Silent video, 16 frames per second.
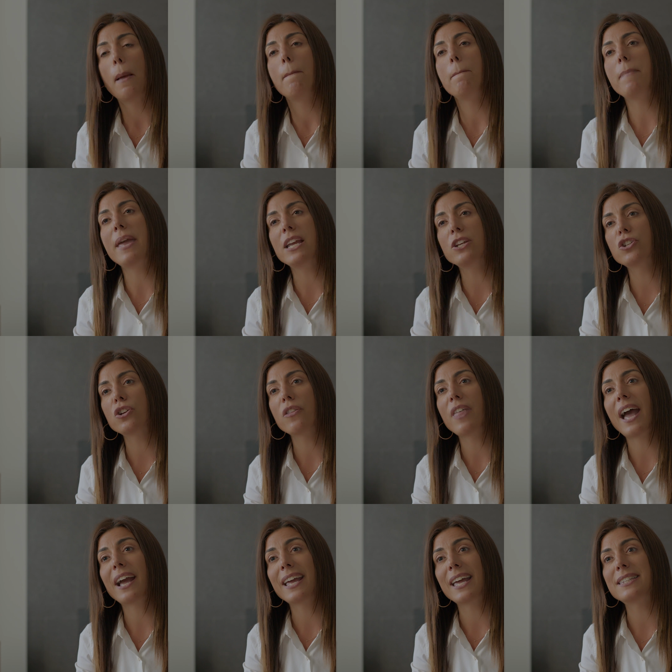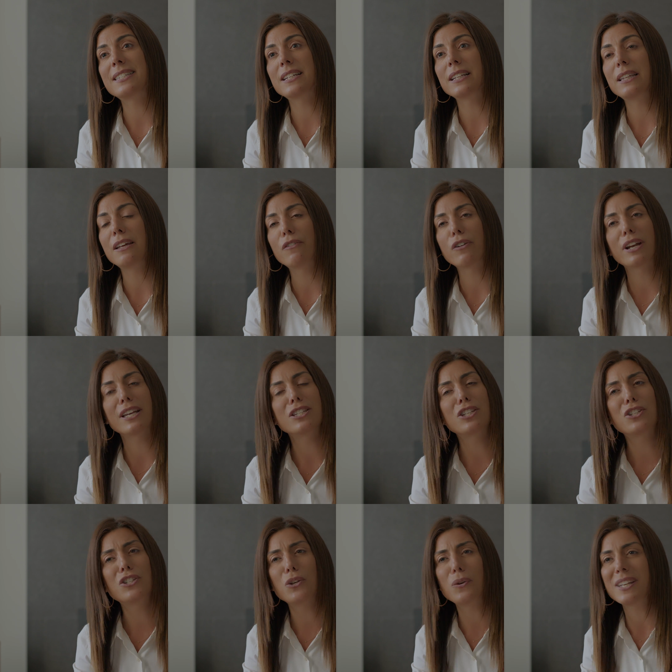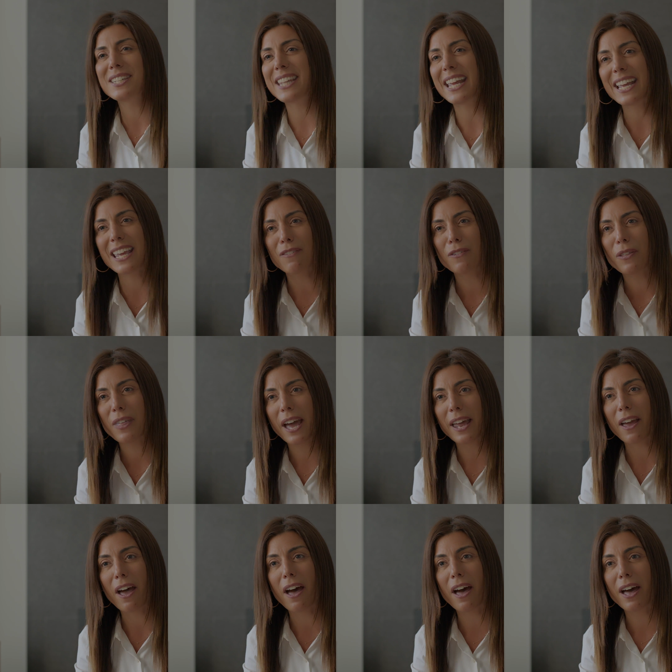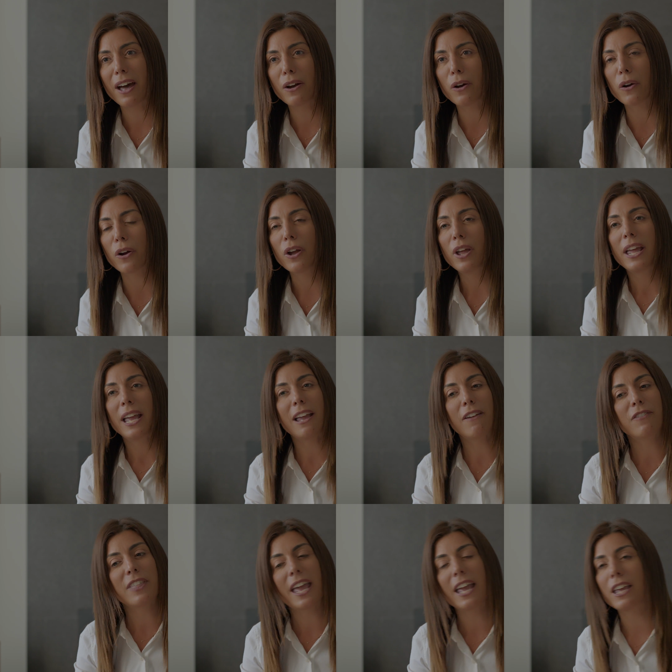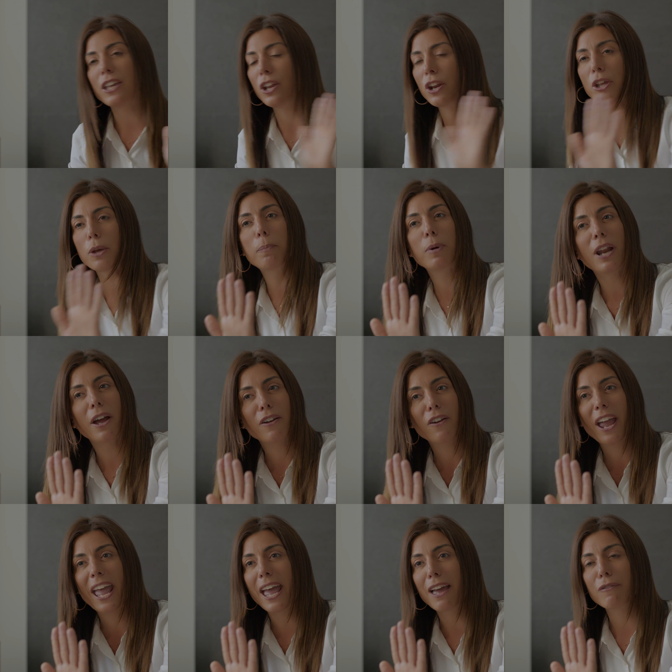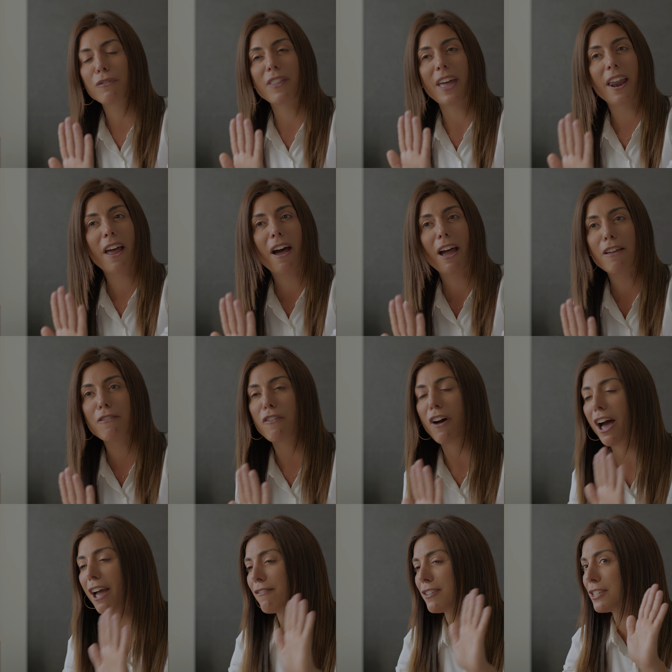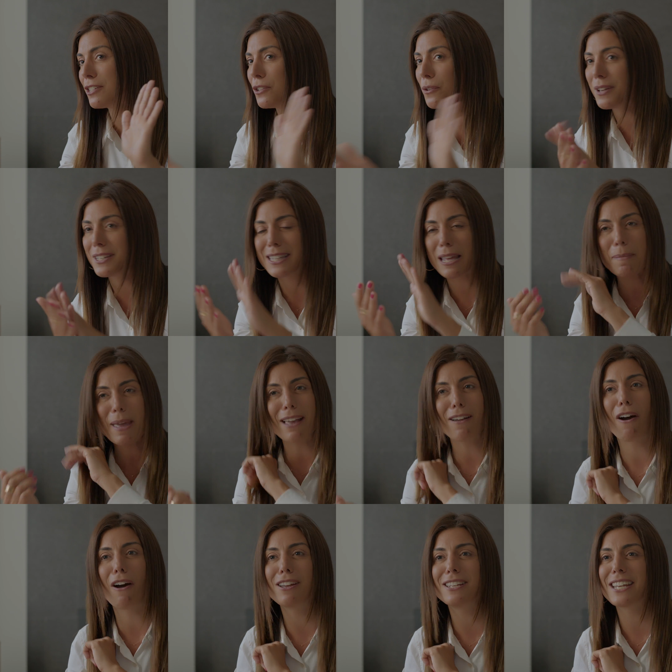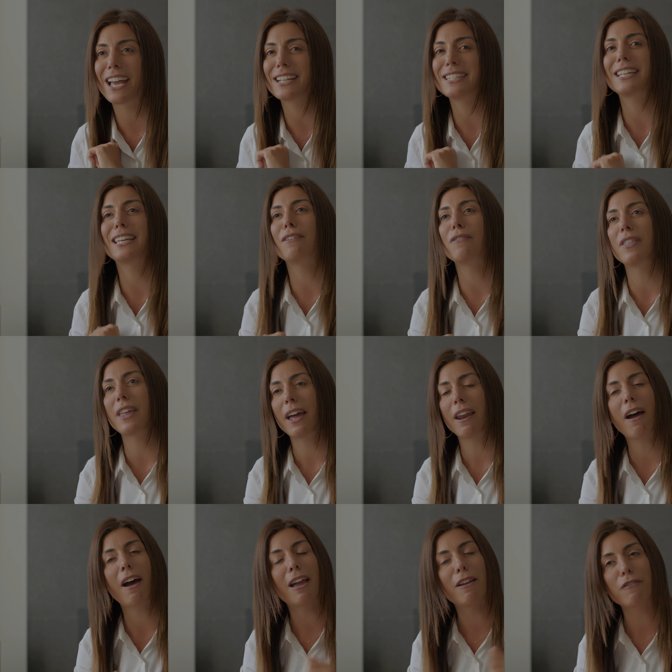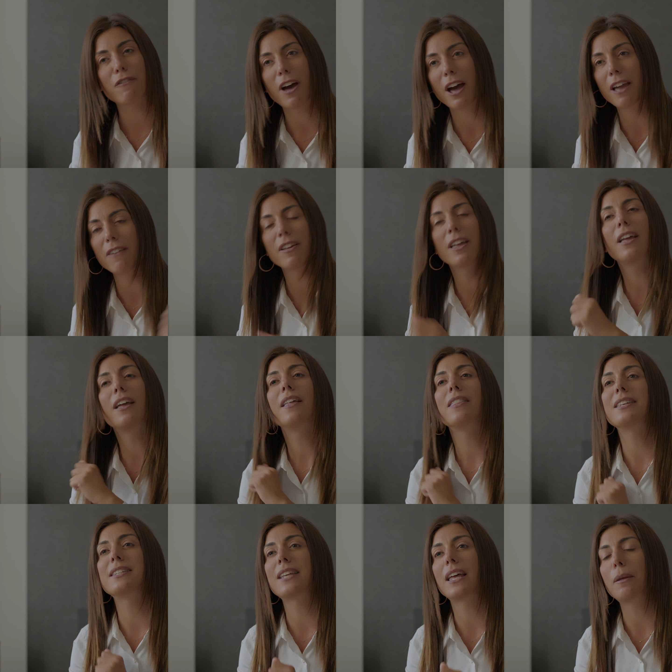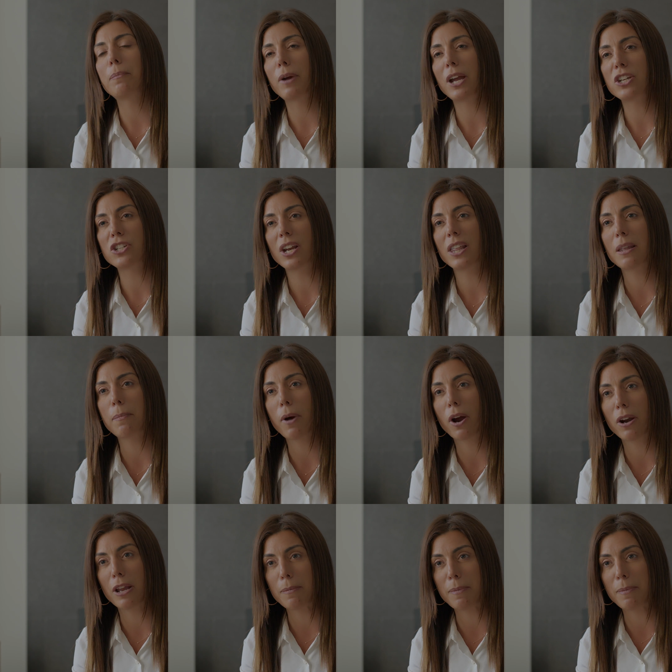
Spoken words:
Make sure that gets delivered as soon as they give you that hug, or if you put out your hand for that high five, as soon as they make contact and give you that high five, the celebration and the party